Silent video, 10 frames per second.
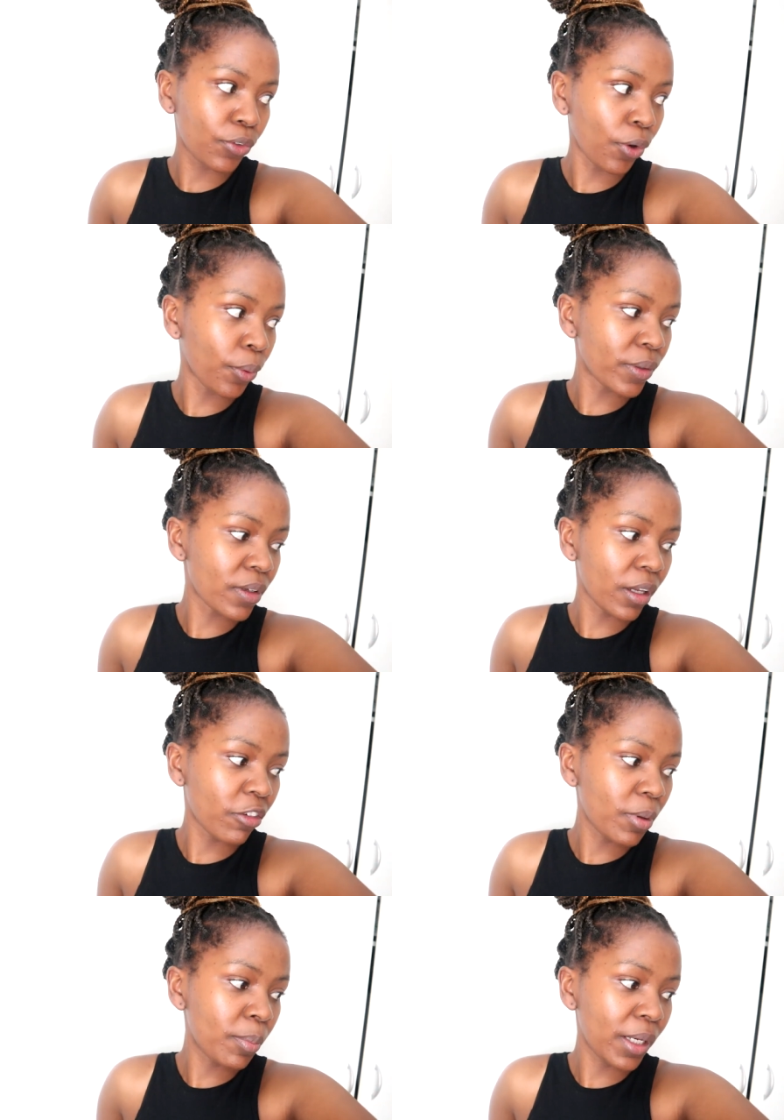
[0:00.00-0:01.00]
So it's gonna
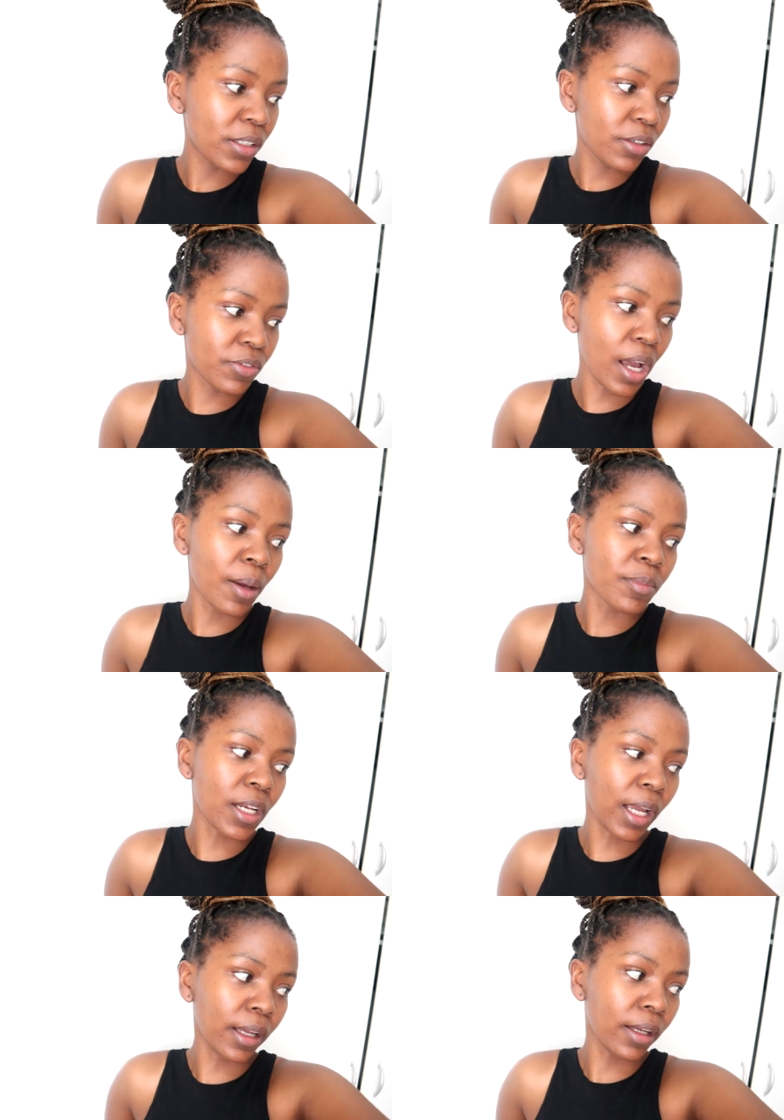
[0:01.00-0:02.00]
give me plenty of time to
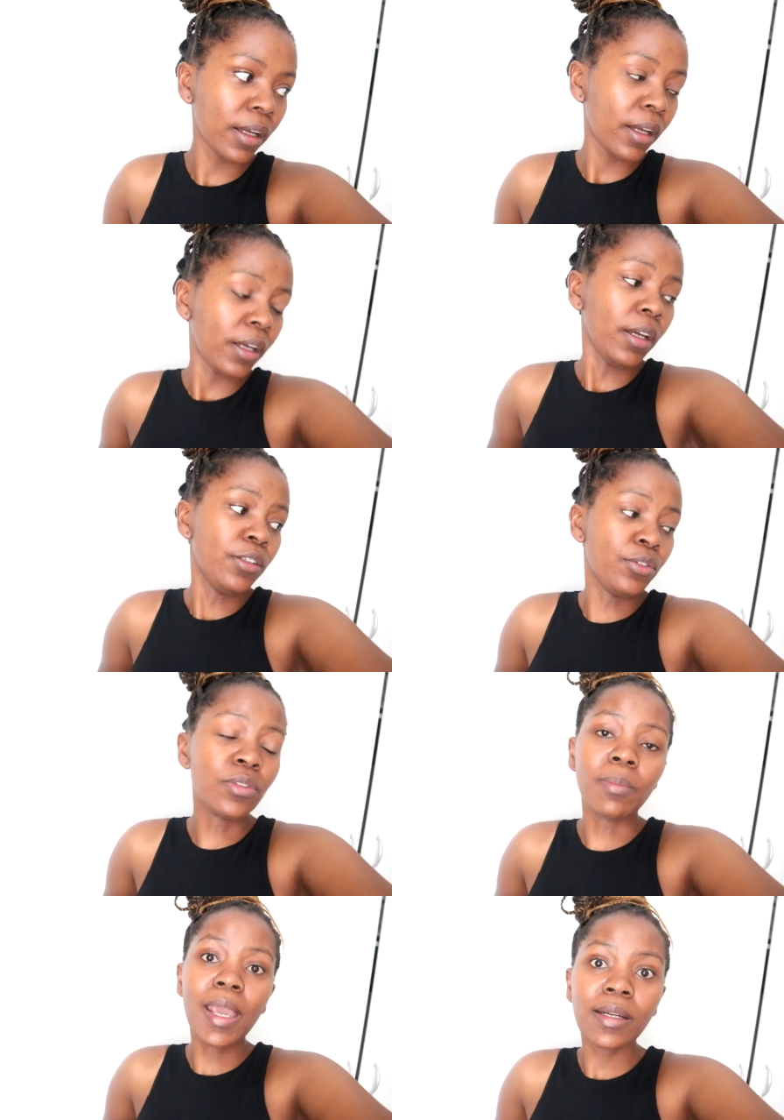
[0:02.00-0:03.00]
like do
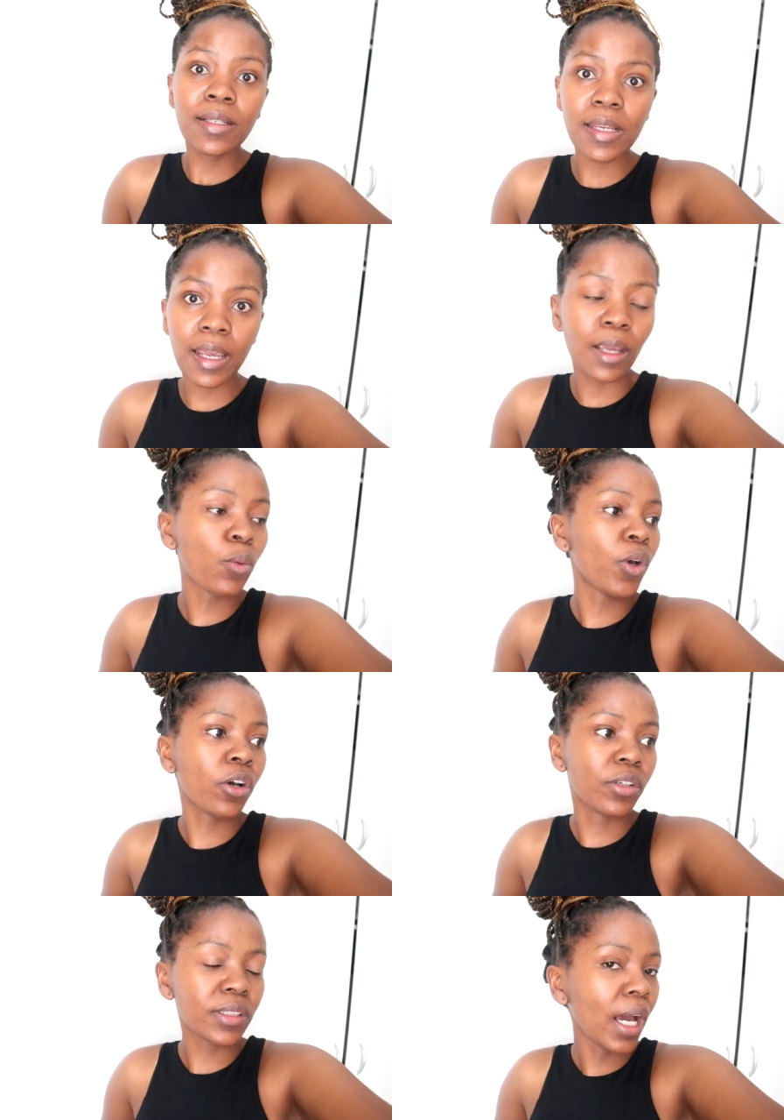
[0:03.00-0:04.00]
some editing, work
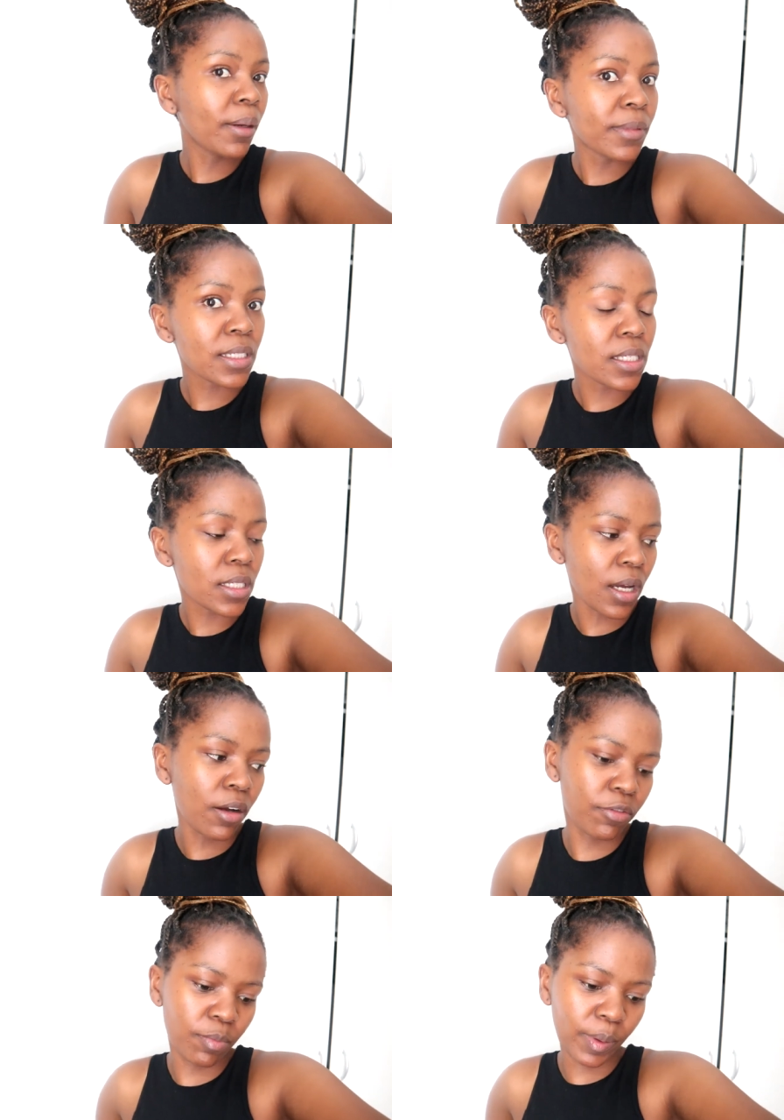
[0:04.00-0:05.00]
on assignments and
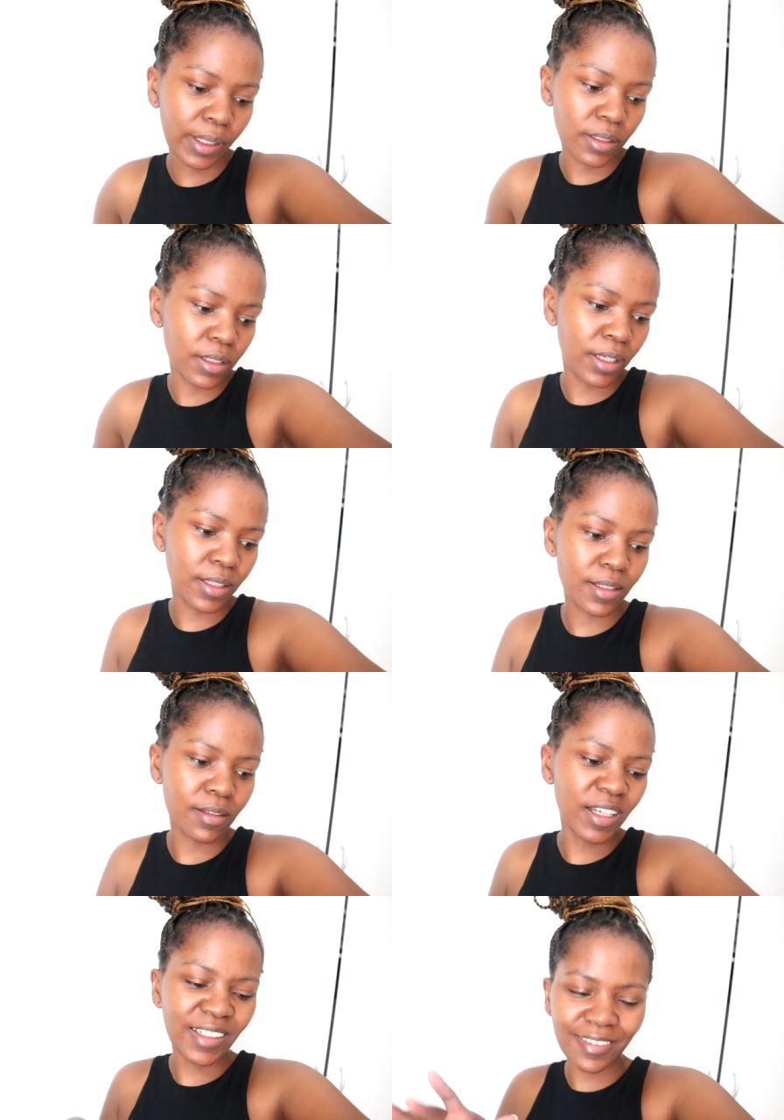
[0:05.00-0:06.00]
stuff, but it,
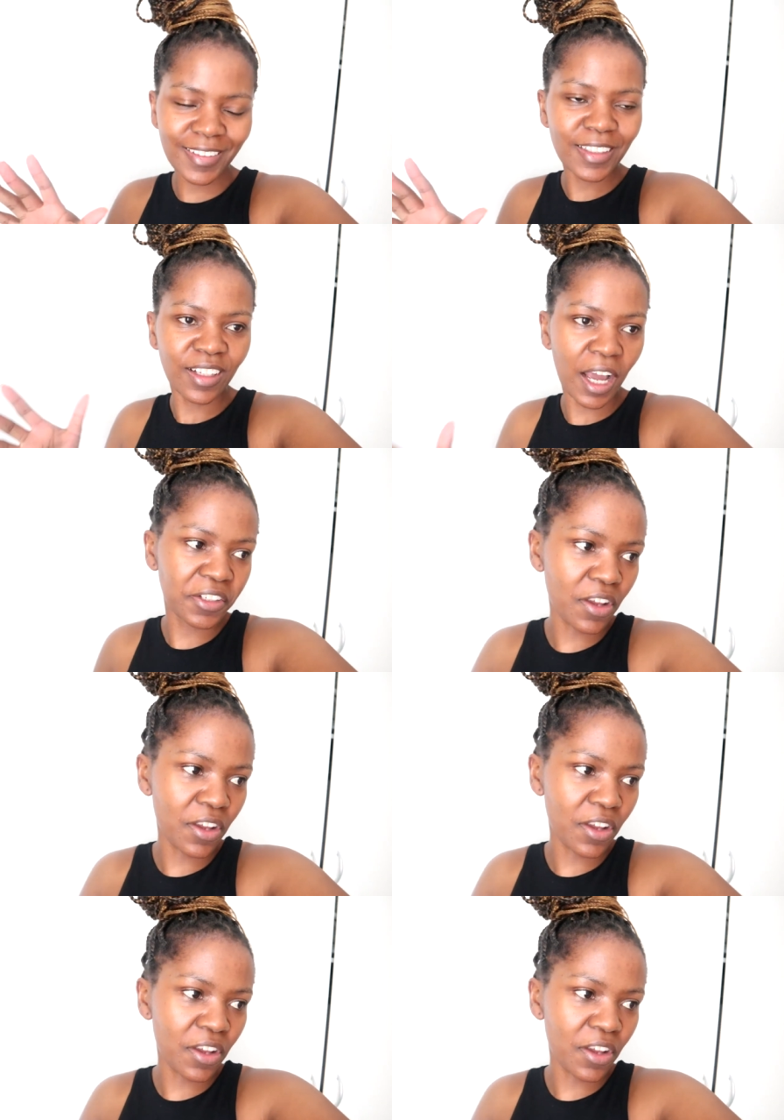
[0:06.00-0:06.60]
it still kind of